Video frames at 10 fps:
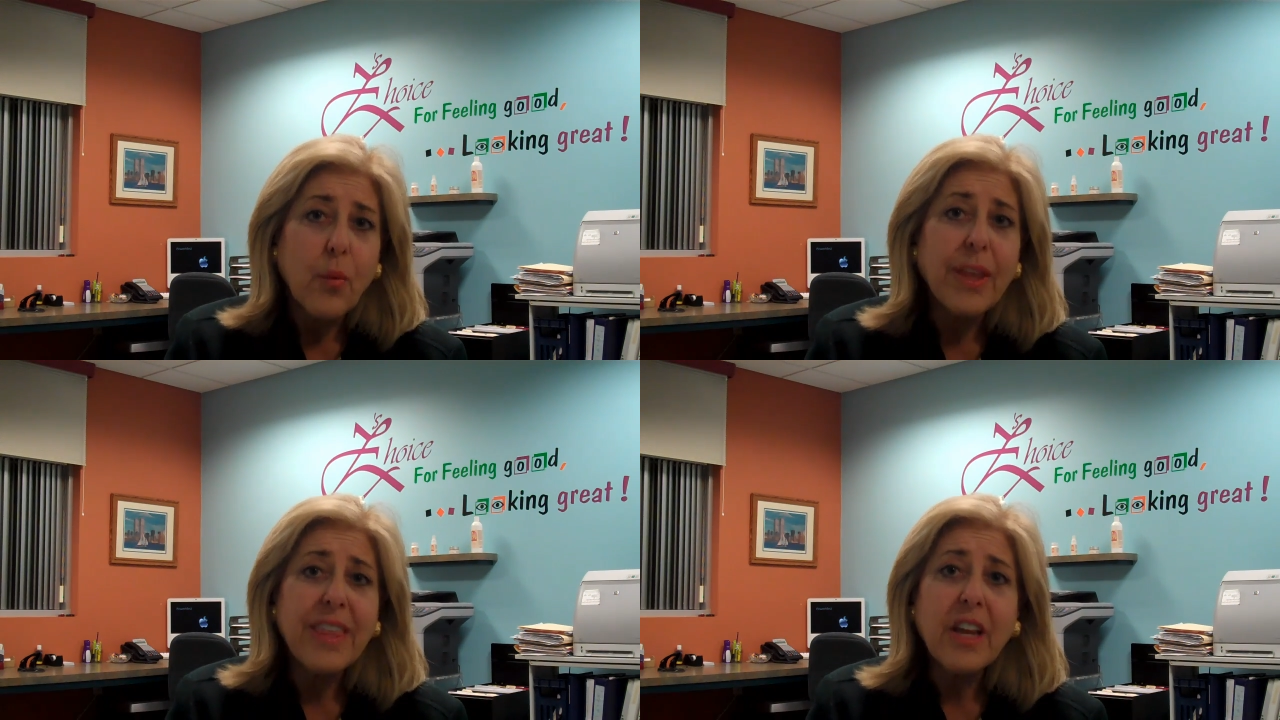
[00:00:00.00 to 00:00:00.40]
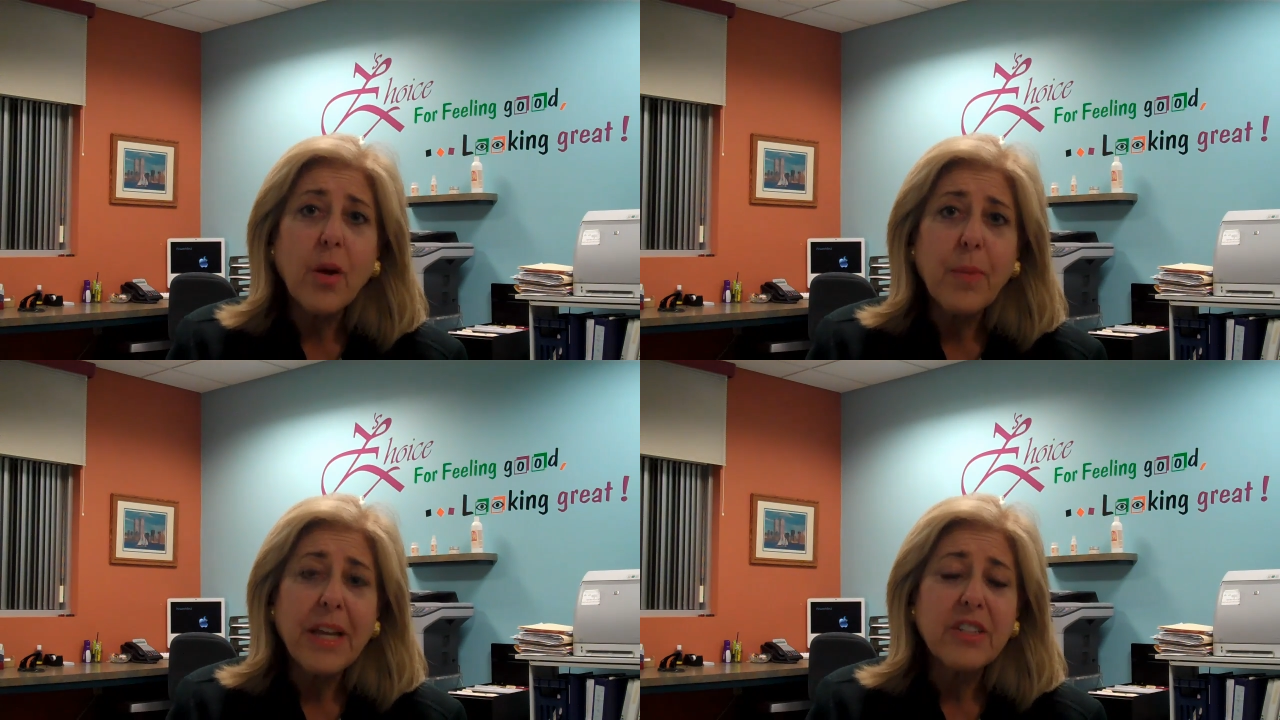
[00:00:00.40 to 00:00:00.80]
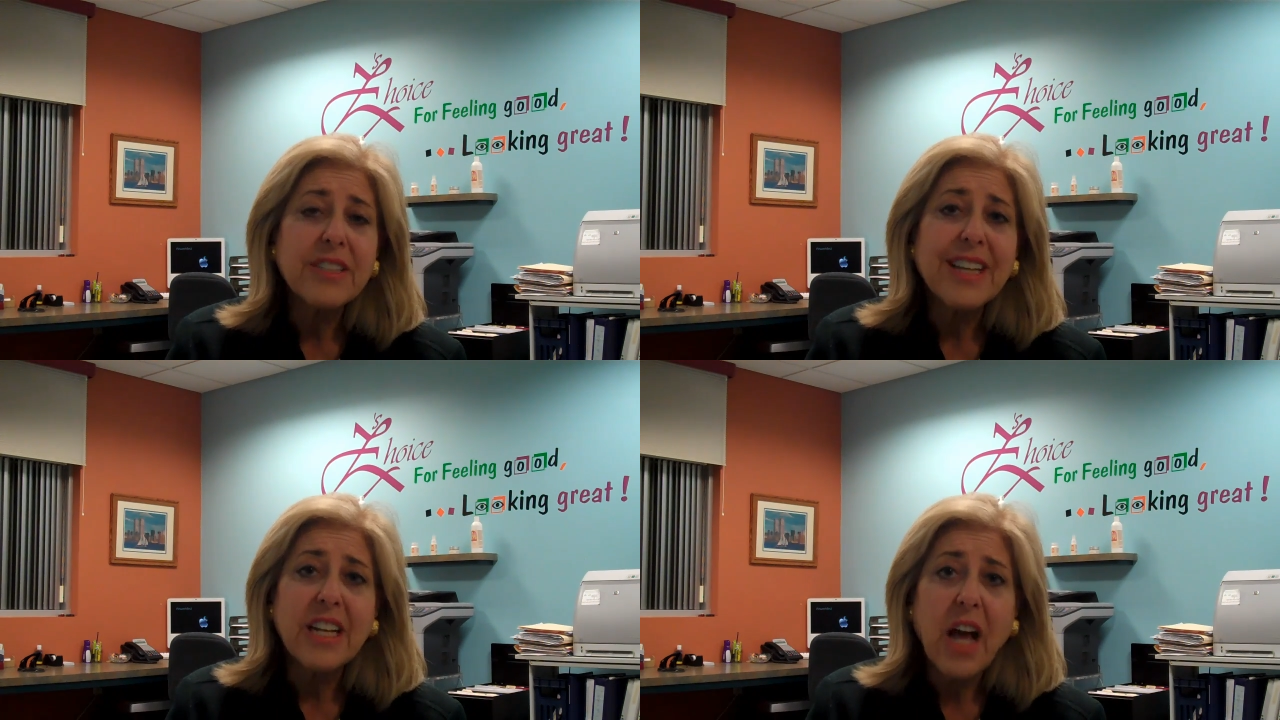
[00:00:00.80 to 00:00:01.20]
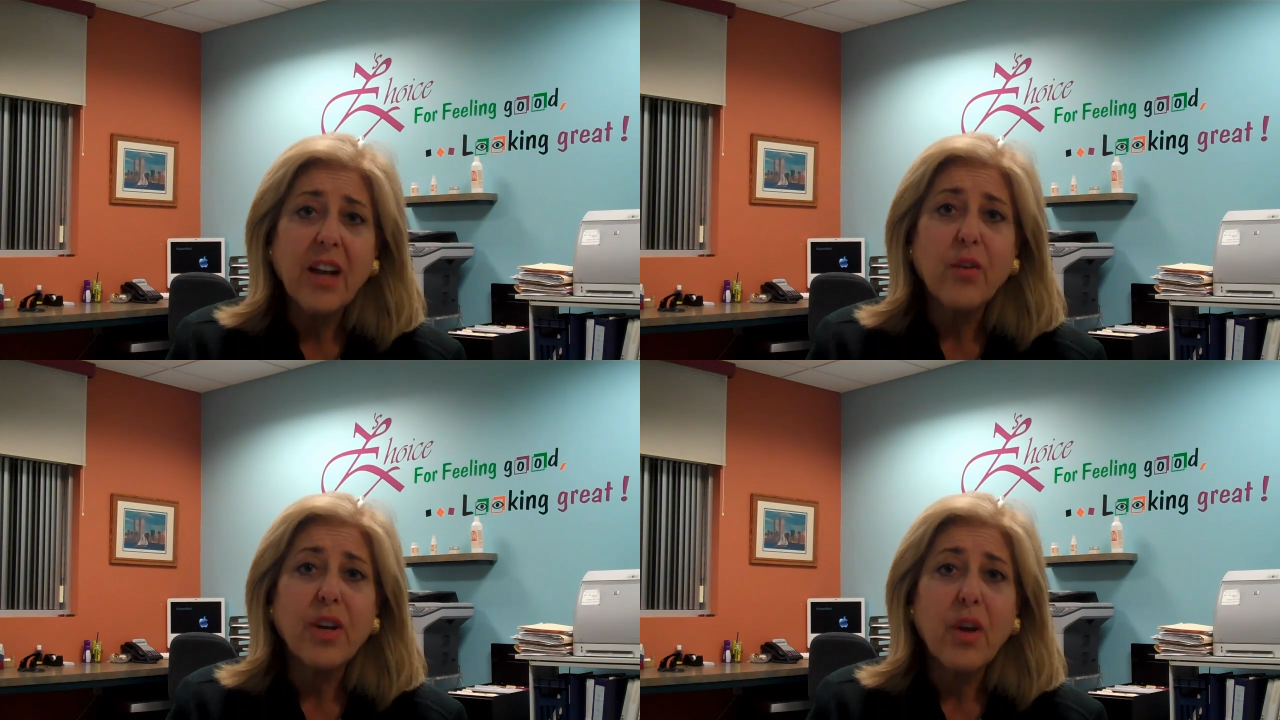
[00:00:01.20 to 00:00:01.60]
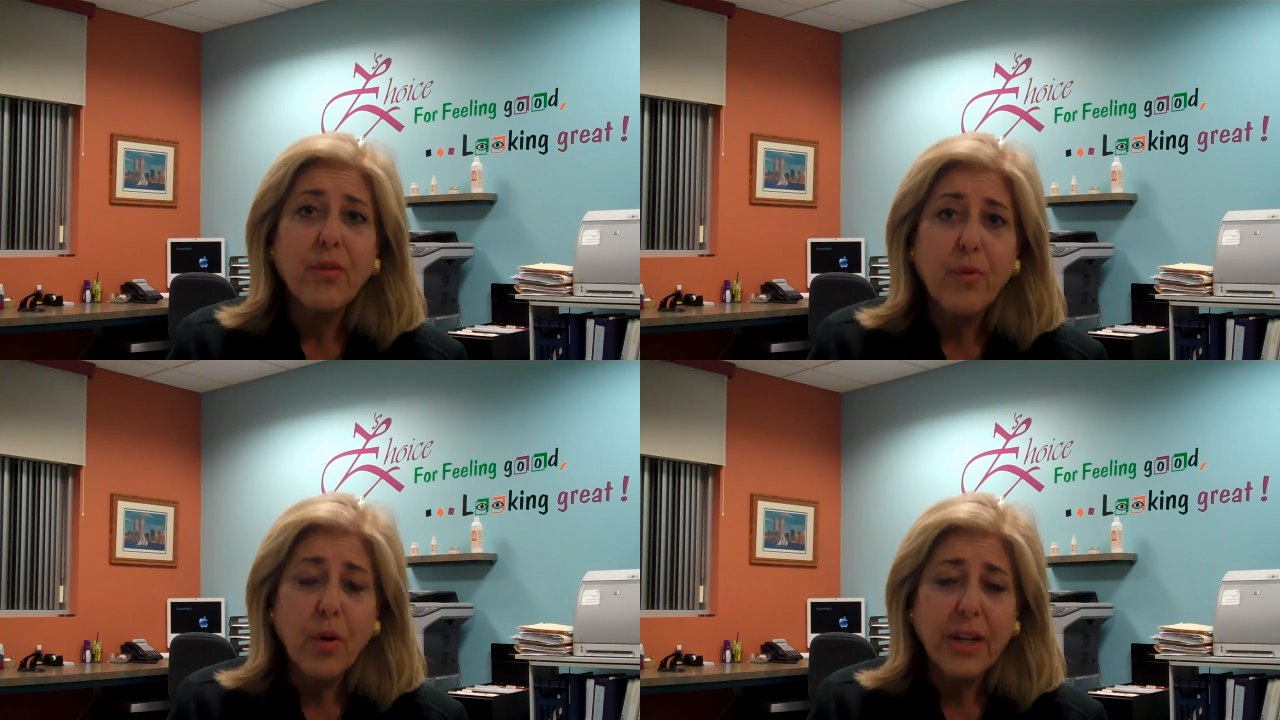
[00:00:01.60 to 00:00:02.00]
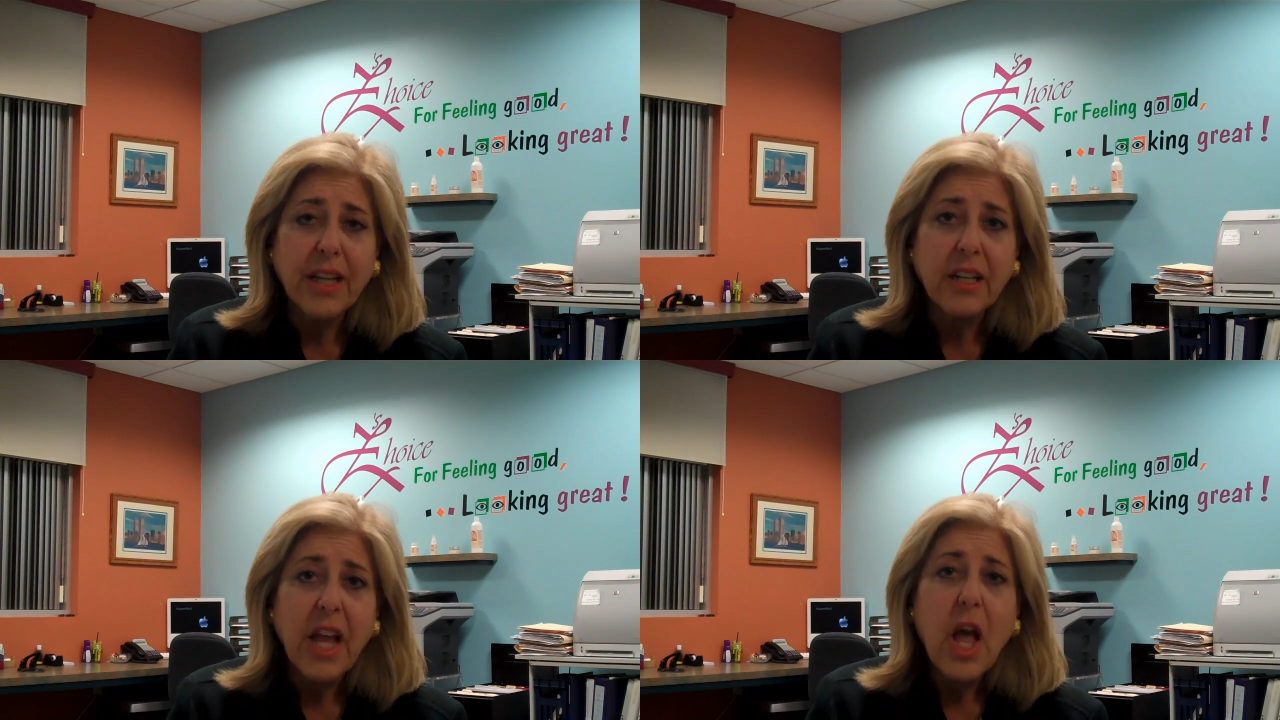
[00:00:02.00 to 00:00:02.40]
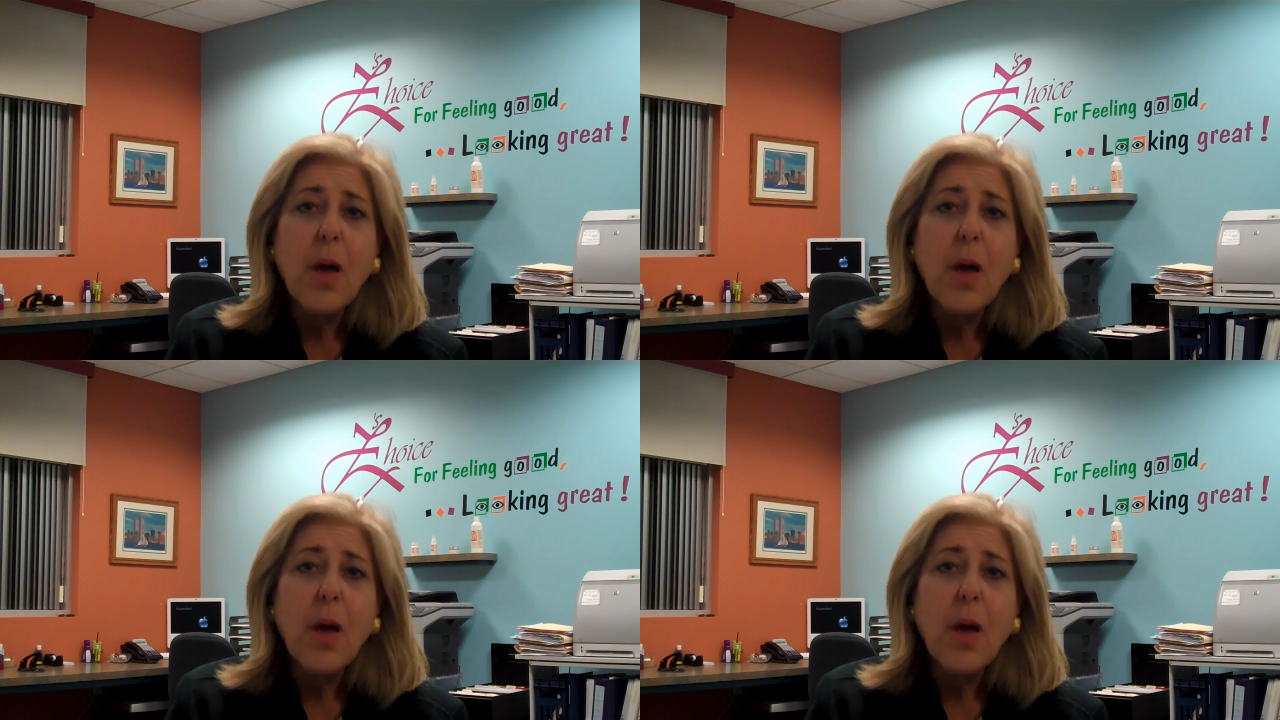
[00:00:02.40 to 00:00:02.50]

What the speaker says: we think our patients can not only afford it,